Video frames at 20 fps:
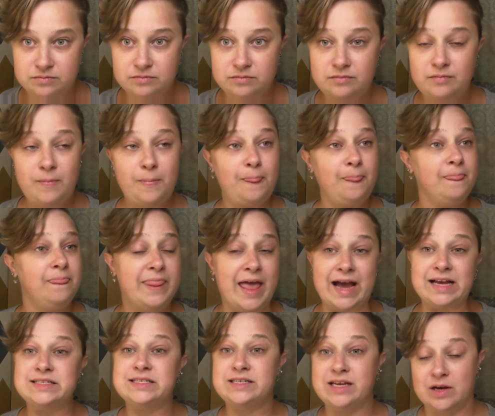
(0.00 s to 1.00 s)
That
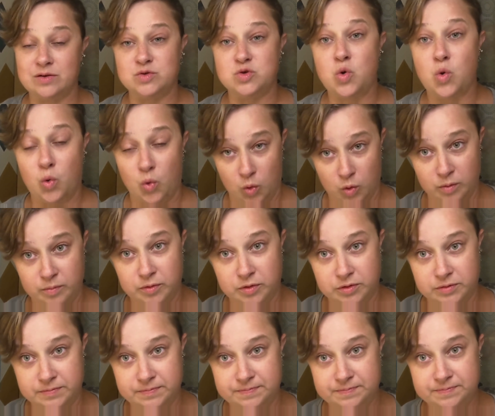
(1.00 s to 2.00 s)
sounds horrible.
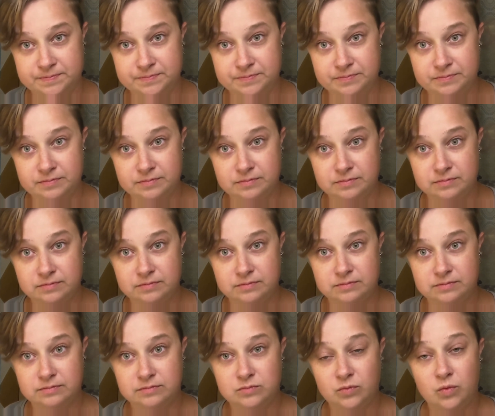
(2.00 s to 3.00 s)

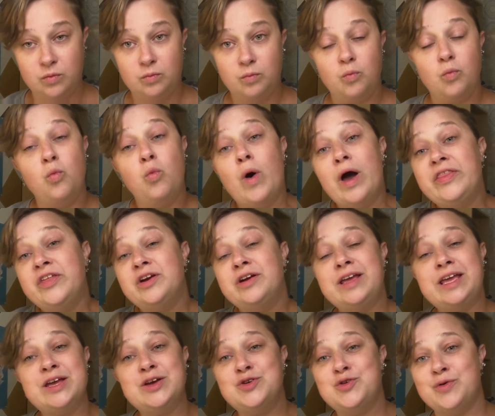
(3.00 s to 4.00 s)
Whether he
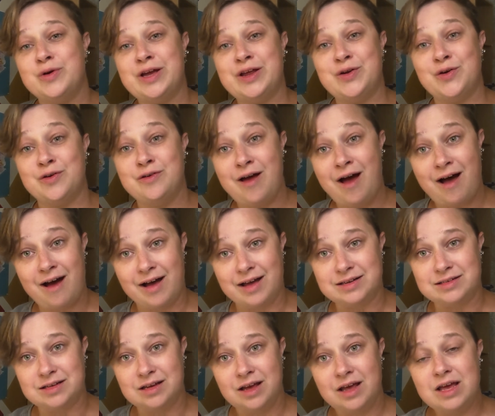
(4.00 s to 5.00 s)
agreed or not.
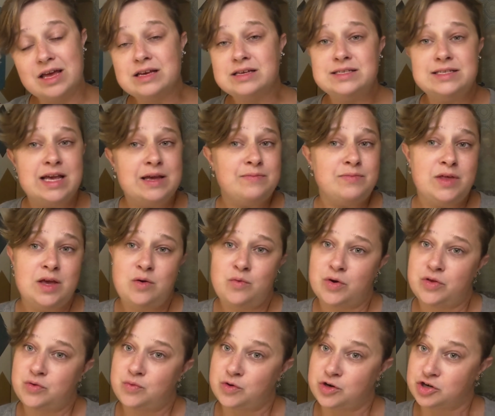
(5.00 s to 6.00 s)
Same thing with
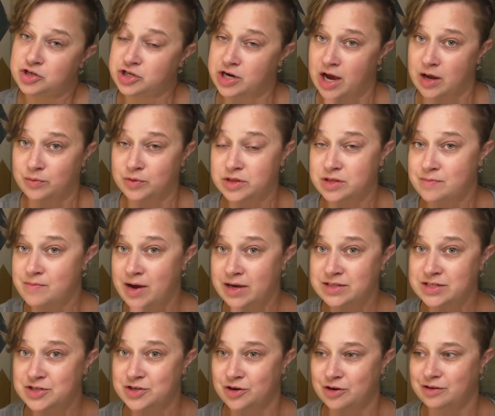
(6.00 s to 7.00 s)
your child with the
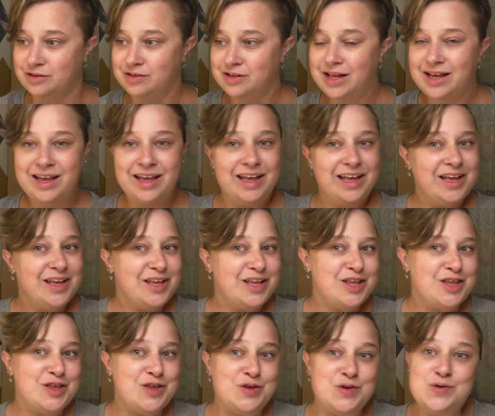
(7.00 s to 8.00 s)
monster.
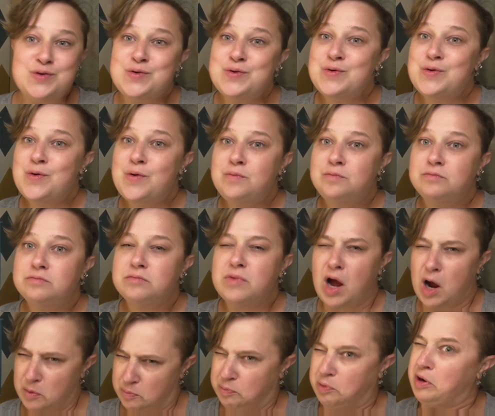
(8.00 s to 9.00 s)
You are
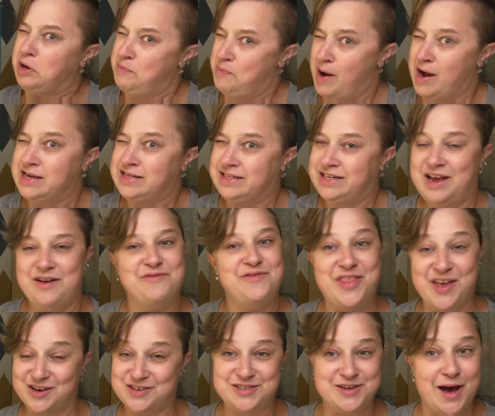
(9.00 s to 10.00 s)
pretty positive there's
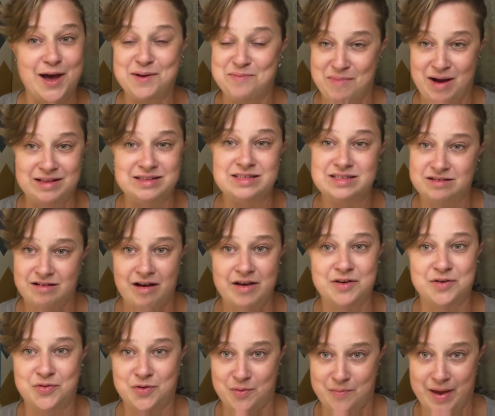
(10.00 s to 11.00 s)
not a monster under their
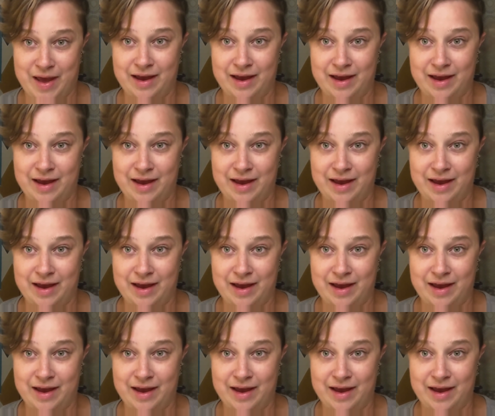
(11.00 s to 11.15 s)
bed.